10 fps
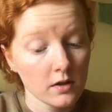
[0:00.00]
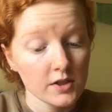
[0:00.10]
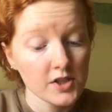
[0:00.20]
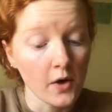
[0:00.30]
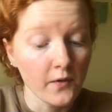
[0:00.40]

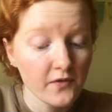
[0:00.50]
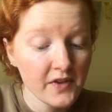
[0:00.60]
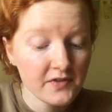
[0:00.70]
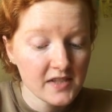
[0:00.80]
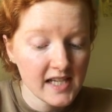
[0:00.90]
So
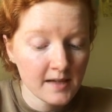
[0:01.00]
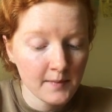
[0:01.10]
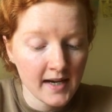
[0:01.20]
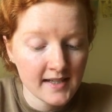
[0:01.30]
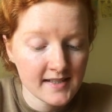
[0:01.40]
15
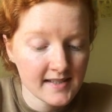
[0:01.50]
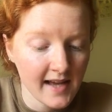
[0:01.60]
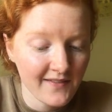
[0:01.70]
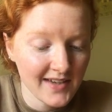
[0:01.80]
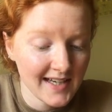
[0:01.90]
minus
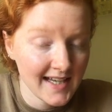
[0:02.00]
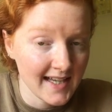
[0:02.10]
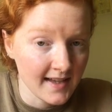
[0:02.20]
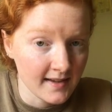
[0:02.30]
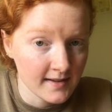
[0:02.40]
7
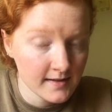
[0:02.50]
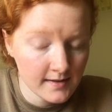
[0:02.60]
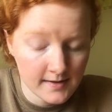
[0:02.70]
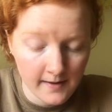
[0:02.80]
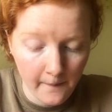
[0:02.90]

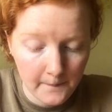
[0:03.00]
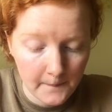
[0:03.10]
is,